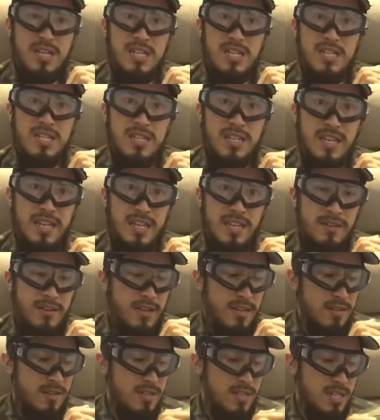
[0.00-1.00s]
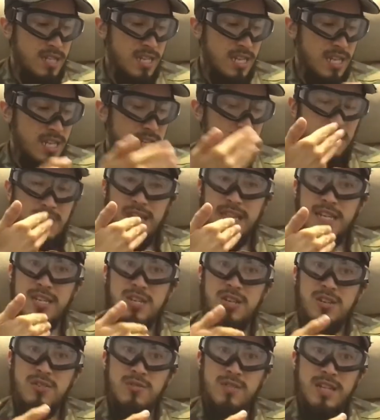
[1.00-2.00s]
you hear it, let
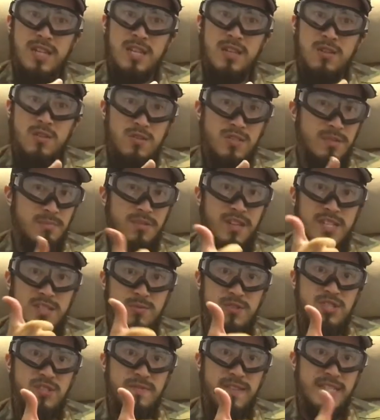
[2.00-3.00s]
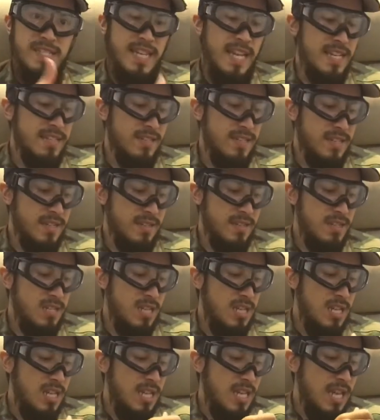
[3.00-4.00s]
go, it locks in place, which is fantastic.
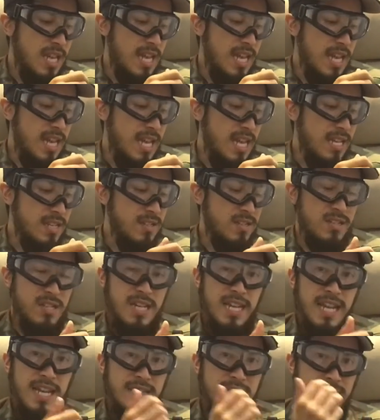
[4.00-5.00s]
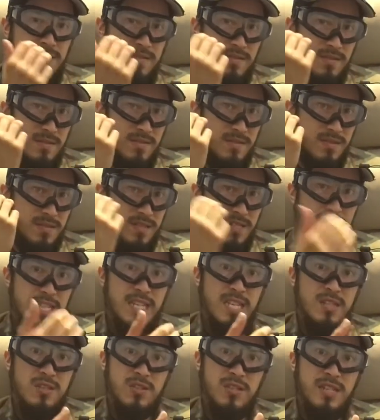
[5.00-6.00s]
And I had a sneaky
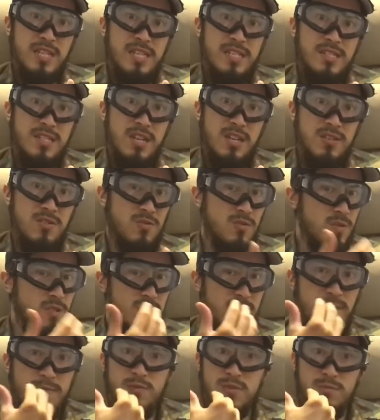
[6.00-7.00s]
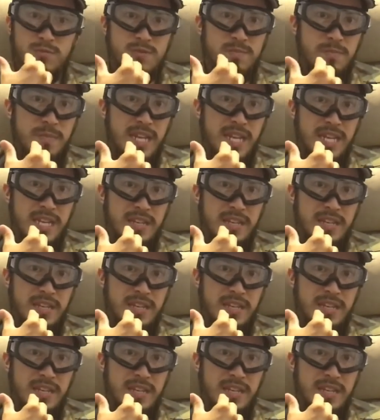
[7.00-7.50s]
look at the internals because I thought it was me,